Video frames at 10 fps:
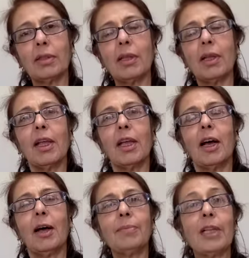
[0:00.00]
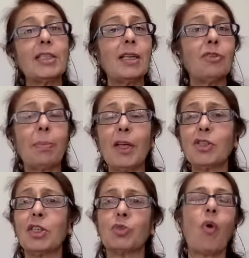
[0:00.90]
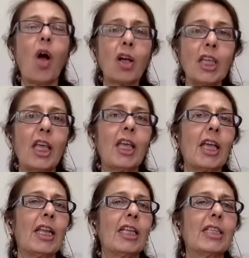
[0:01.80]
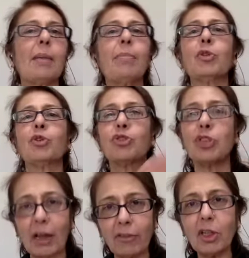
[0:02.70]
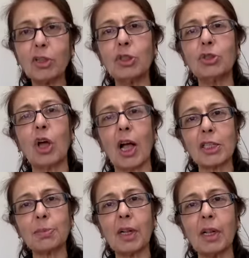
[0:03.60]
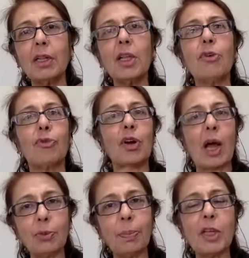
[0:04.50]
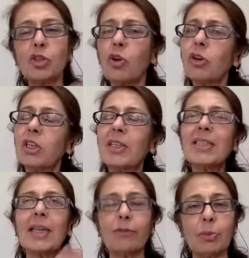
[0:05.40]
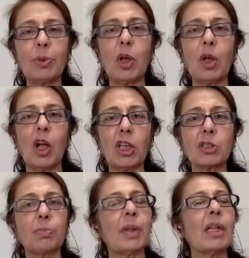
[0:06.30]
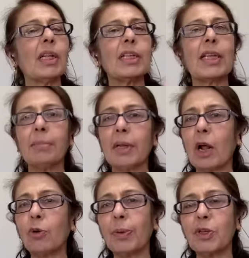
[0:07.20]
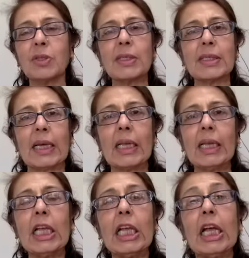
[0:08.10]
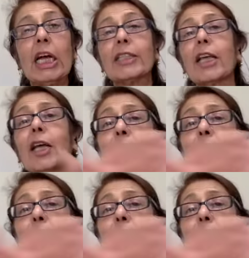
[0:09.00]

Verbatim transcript: um, let's say if the patient is walking and is able to travel to the hospital for outpatient, it doesn't have to be a hospital, it can be an outpatient setting. They come